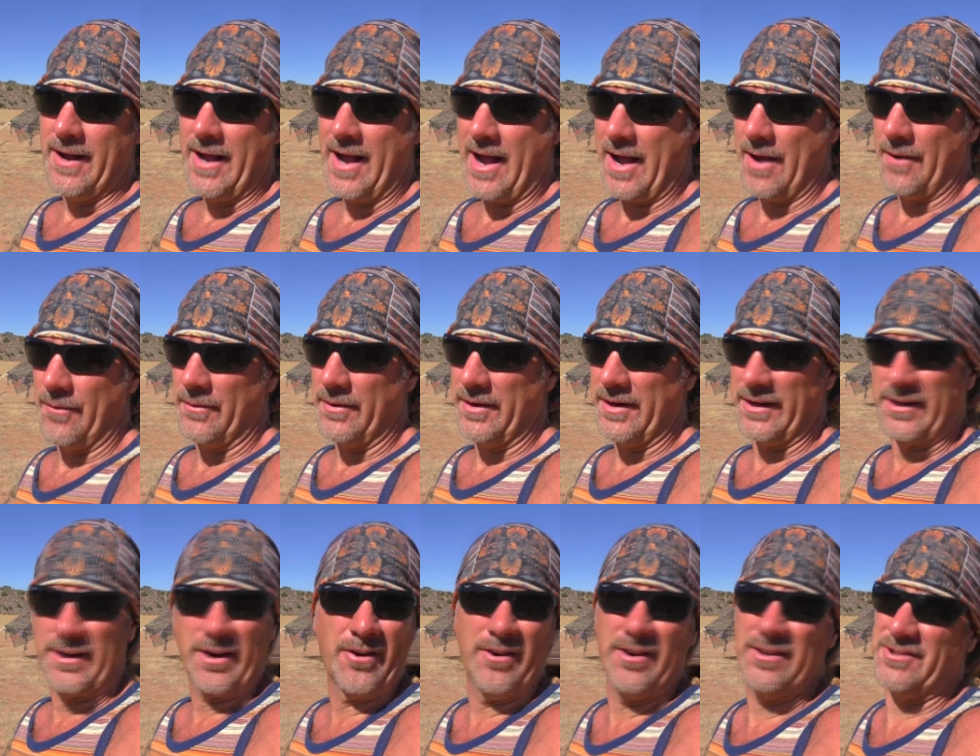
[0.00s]
I would
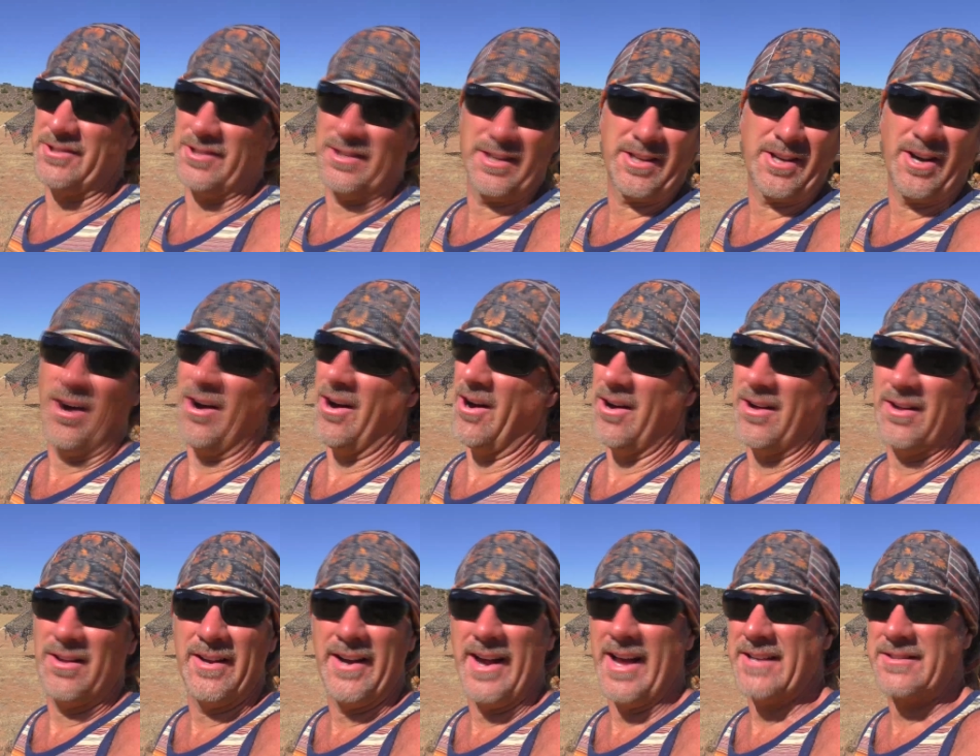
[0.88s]
encourage you to
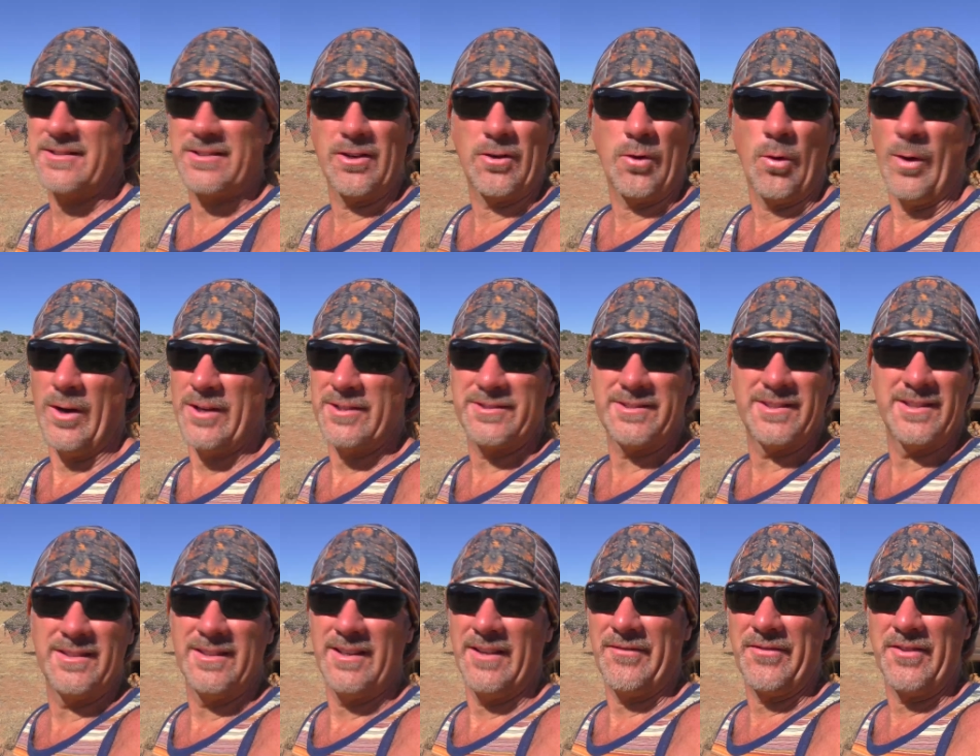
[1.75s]
call and ask a
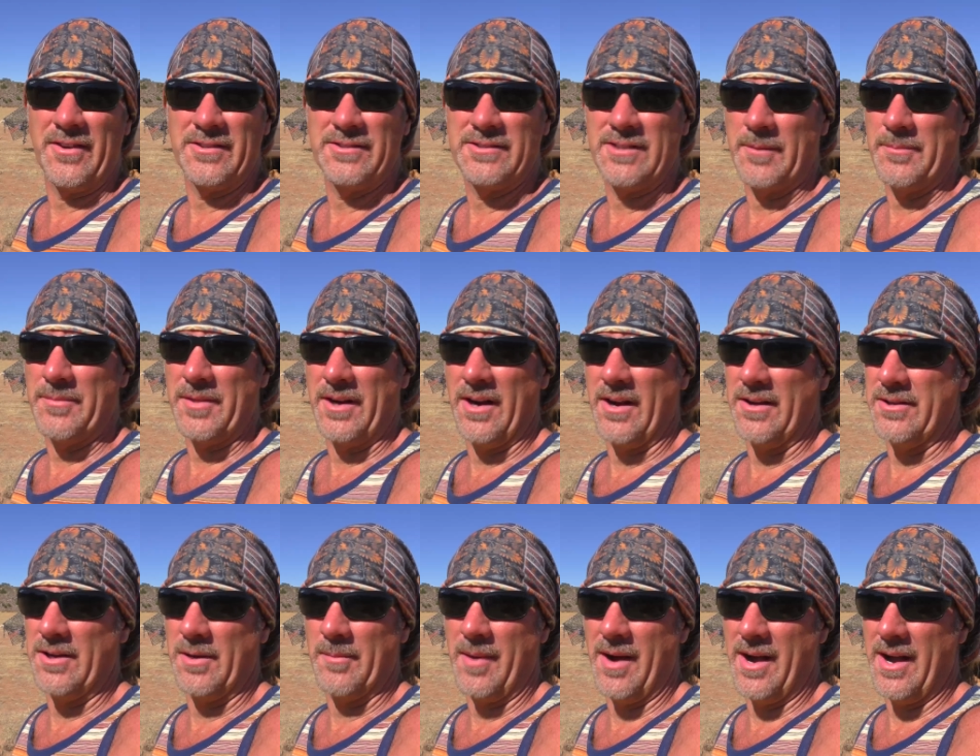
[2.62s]
question. If there's something
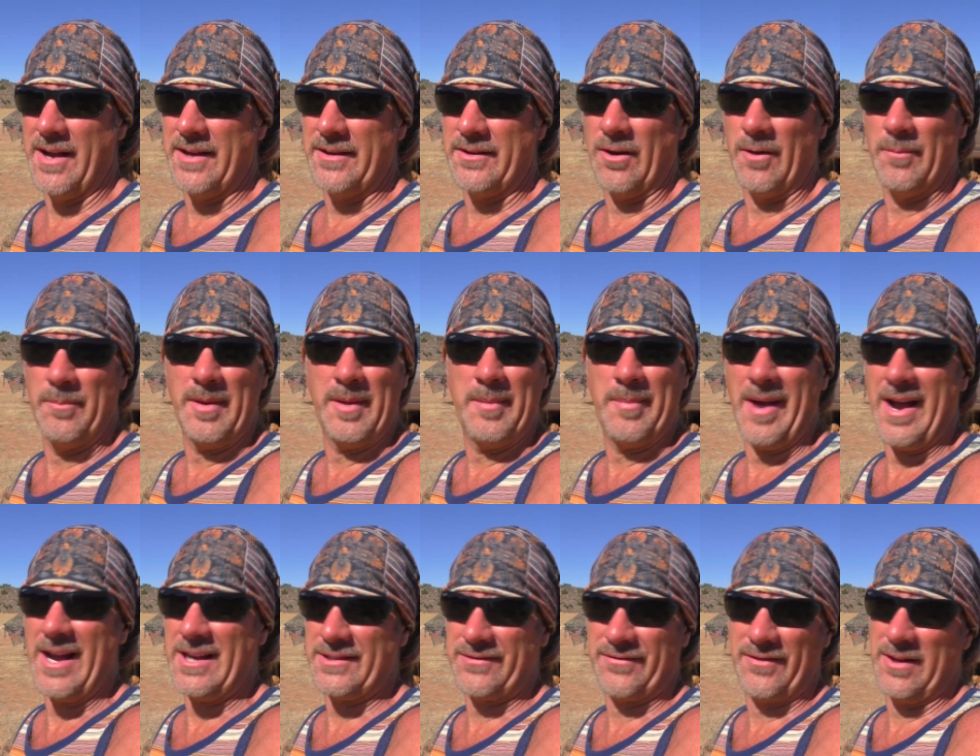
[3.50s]
on your mind, don't be
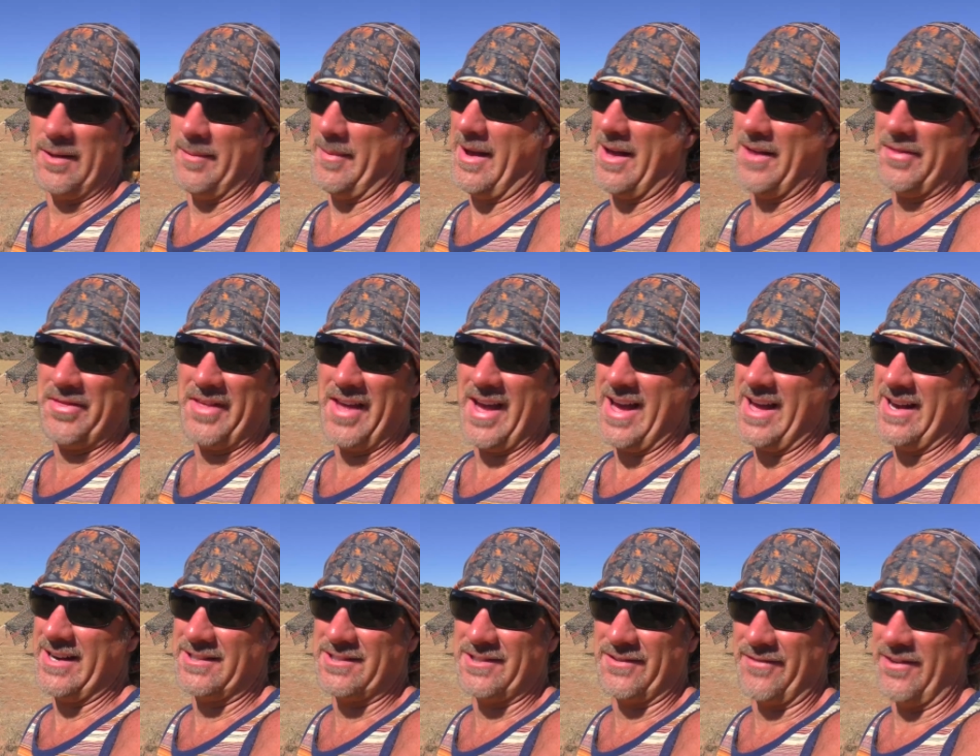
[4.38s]
bashful about
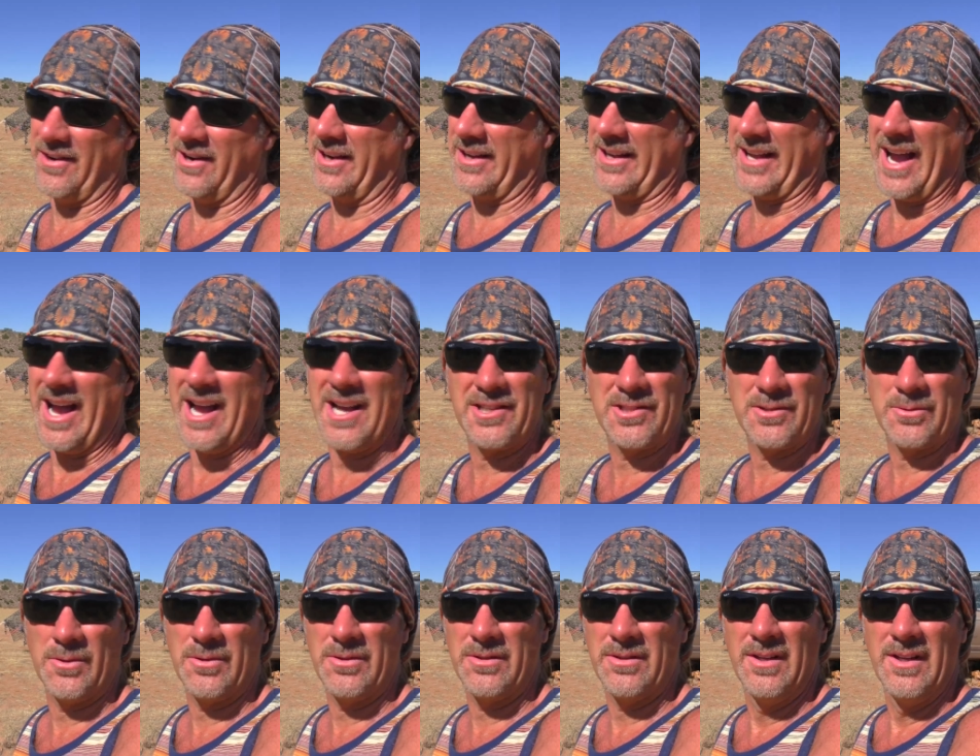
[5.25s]
that. It's a very
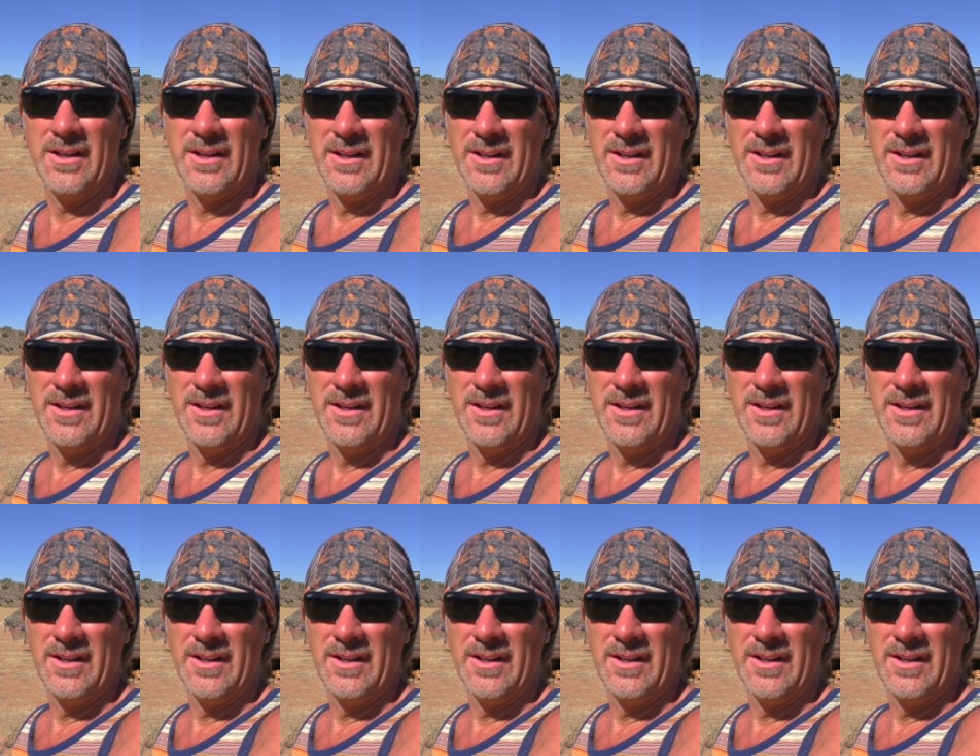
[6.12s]
casual